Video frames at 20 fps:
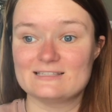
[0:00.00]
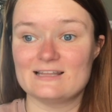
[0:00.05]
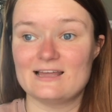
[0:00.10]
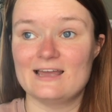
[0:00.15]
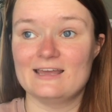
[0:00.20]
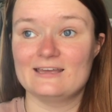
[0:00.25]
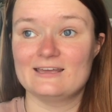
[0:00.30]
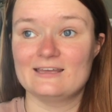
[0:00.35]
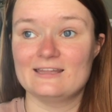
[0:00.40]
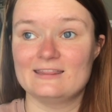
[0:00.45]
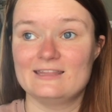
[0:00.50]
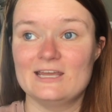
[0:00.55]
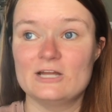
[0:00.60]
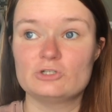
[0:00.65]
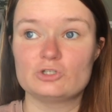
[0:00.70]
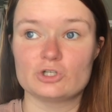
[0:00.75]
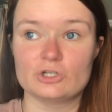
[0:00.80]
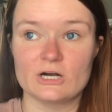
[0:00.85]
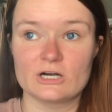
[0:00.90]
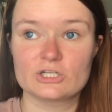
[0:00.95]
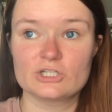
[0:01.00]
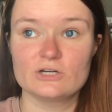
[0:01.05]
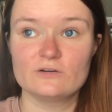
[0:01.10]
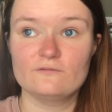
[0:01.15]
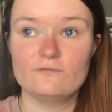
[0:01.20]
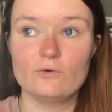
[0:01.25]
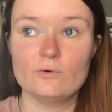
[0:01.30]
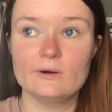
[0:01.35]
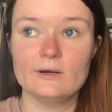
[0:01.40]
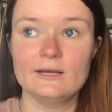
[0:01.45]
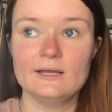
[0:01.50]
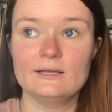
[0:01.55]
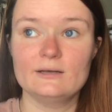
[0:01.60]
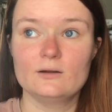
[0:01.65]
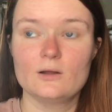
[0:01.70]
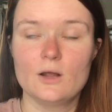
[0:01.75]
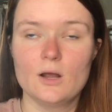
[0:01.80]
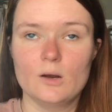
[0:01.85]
like the introduction for it